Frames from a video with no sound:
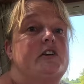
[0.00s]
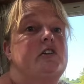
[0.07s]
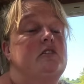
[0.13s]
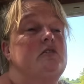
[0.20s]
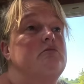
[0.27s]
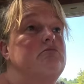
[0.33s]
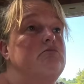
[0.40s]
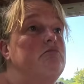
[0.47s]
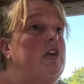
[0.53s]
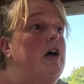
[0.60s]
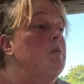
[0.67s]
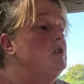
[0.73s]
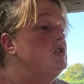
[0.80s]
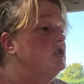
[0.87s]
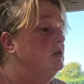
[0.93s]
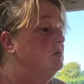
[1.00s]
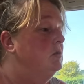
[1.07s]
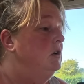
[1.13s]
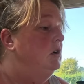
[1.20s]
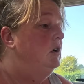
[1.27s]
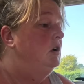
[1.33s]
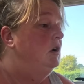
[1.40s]
can damage them.
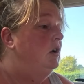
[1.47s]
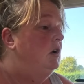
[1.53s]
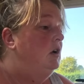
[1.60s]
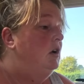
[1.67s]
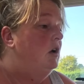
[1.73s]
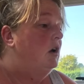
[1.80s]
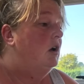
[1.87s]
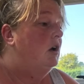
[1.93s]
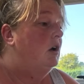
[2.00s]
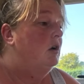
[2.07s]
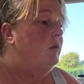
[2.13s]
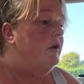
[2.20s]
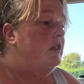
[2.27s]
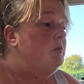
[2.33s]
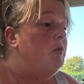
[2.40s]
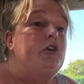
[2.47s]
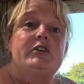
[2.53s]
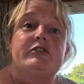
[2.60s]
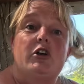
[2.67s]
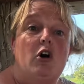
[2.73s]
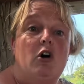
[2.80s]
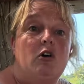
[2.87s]
When the
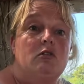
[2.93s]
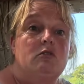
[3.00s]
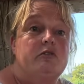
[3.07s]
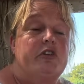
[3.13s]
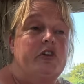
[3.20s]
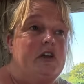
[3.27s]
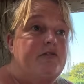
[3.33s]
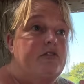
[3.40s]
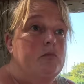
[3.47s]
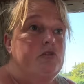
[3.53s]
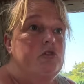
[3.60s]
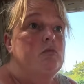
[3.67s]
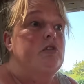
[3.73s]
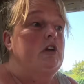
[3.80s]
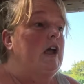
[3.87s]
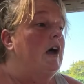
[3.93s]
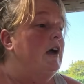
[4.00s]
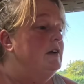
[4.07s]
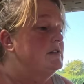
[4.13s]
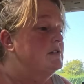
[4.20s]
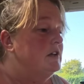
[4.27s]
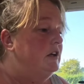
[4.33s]
body's hot, to give them something
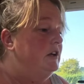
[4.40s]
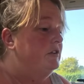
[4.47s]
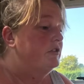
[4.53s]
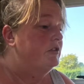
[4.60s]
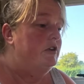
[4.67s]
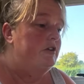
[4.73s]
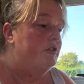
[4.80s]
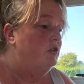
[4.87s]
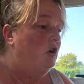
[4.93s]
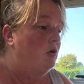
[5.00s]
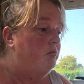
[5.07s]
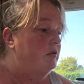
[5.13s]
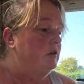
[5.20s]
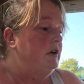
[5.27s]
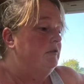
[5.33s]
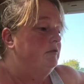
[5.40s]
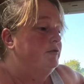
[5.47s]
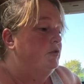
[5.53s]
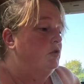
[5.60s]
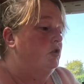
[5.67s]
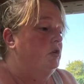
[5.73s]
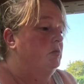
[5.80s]
icy, it's not brilliant
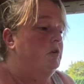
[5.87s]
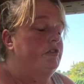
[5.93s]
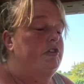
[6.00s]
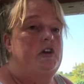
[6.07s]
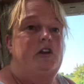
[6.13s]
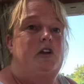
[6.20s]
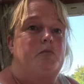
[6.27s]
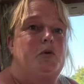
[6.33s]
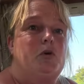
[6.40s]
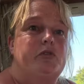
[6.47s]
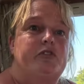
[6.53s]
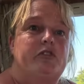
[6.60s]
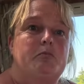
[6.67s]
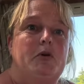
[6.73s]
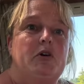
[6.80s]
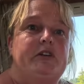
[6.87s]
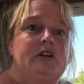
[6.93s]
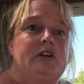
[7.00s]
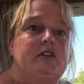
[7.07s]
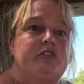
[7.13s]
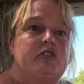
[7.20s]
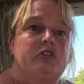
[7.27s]
for them because it puts the
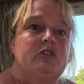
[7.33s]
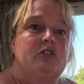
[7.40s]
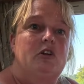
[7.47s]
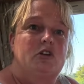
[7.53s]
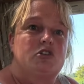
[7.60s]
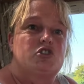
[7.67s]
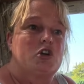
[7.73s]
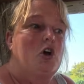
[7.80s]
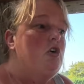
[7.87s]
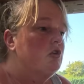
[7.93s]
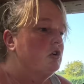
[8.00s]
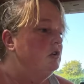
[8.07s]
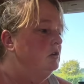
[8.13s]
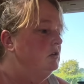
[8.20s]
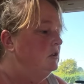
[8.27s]
body into a shock.